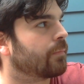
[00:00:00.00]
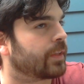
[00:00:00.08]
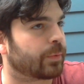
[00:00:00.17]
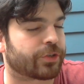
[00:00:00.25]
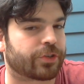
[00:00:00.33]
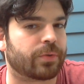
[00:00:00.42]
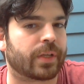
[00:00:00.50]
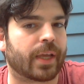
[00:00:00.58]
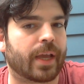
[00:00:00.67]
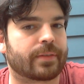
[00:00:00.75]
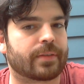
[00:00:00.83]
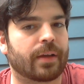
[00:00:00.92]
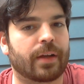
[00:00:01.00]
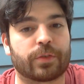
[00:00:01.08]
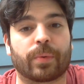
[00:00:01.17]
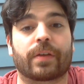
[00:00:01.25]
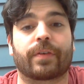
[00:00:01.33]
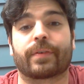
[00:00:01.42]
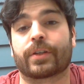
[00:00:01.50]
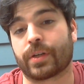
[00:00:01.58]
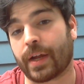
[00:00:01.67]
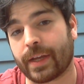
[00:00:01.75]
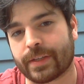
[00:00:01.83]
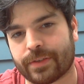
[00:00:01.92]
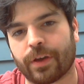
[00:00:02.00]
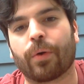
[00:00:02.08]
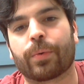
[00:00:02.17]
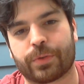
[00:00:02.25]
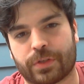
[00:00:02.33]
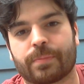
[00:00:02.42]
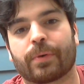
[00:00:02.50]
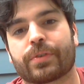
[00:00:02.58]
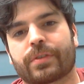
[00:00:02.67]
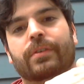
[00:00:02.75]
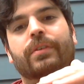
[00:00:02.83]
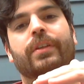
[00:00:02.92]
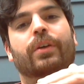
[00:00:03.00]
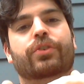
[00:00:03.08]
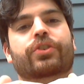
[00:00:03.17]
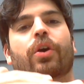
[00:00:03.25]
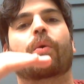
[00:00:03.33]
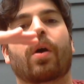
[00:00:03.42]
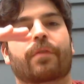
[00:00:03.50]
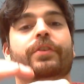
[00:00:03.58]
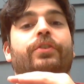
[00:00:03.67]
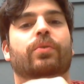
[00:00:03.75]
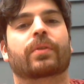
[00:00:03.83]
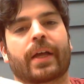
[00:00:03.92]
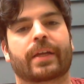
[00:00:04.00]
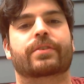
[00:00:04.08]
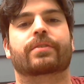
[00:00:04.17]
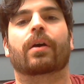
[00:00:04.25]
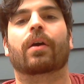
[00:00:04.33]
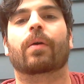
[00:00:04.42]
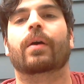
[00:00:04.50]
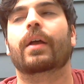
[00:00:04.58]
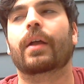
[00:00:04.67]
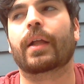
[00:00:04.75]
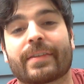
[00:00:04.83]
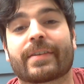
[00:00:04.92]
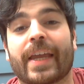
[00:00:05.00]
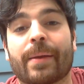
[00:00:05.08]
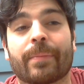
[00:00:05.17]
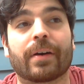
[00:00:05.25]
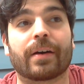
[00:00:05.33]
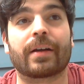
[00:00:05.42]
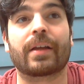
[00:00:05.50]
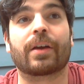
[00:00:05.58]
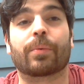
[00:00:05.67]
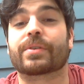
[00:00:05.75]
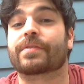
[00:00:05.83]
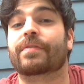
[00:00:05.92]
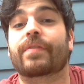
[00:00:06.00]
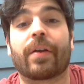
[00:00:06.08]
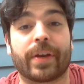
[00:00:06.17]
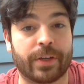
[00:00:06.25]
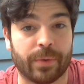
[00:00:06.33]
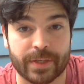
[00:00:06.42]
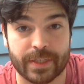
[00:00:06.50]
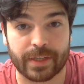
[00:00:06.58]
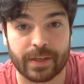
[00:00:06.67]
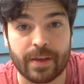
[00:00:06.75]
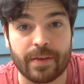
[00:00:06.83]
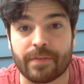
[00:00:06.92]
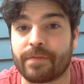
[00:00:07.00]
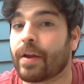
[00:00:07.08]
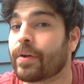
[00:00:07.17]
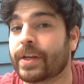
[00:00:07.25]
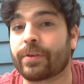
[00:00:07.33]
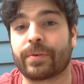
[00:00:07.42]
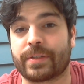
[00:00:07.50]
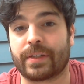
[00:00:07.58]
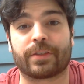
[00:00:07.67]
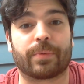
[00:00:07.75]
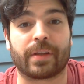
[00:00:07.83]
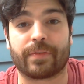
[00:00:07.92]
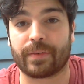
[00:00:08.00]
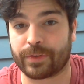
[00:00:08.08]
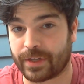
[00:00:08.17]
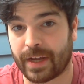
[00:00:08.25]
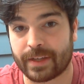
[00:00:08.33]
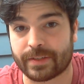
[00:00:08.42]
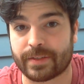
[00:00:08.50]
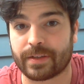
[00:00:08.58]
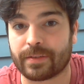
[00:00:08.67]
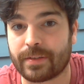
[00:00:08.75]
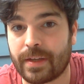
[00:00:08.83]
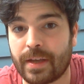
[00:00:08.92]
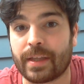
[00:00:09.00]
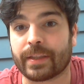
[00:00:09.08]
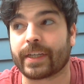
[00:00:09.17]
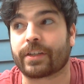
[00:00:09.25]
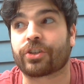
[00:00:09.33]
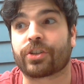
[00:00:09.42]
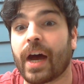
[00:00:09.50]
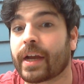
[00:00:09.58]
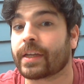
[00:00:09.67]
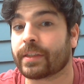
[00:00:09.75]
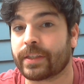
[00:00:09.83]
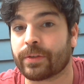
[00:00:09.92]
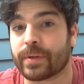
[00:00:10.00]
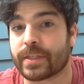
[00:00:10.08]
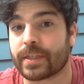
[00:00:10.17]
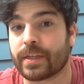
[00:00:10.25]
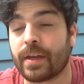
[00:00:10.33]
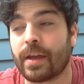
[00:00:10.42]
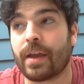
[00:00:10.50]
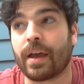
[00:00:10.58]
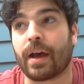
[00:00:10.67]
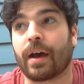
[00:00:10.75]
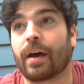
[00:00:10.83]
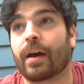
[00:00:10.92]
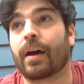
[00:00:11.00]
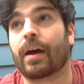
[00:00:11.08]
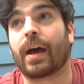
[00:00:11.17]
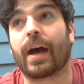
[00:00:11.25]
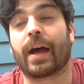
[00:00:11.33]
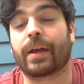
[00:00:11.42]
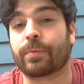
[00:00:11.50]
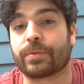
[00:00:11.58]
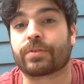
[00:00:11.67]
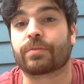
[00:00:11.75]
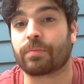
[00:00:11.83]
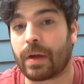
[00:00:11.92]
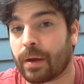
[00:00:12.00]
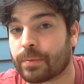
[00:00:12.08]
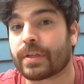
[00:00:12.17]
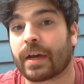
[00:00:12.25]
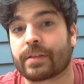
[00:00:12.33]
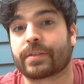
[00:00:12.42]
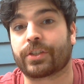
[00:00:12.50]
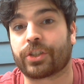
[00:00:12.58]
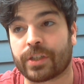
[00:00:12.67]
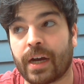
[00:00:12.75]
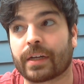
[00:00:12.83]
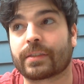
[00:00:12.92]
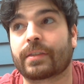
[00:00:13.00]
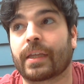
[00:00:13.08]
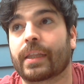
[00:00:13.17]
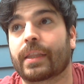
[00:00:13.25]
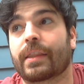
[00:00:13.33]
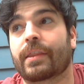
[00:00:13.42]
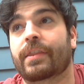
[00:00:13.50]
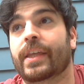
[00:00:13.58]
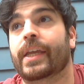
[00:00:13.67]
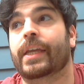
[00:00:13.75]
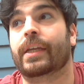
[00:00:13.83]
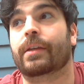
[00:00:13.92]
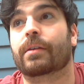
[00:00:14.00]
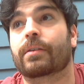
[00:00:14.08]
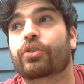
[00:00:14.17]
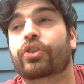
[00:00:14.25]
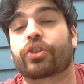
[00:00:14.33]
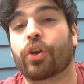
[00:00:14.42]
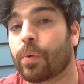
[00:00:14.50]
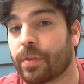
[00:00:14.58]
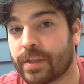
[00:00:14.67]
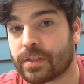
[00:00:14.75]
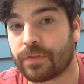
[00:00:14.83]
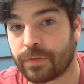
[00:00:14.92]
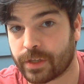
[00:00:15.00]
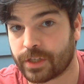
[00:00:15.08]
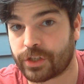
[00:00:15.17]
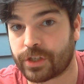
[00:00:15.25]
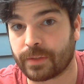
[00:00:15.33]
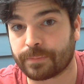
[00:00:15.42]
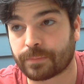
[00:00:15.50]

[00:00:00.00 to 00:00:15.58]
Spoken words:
they were shooting at 2500 ISO, which was supposed to, show off the dual ISO. This camera was very noisy at 2500 ISO, like shockingly noisy. I was honestly shocked that they showed this footage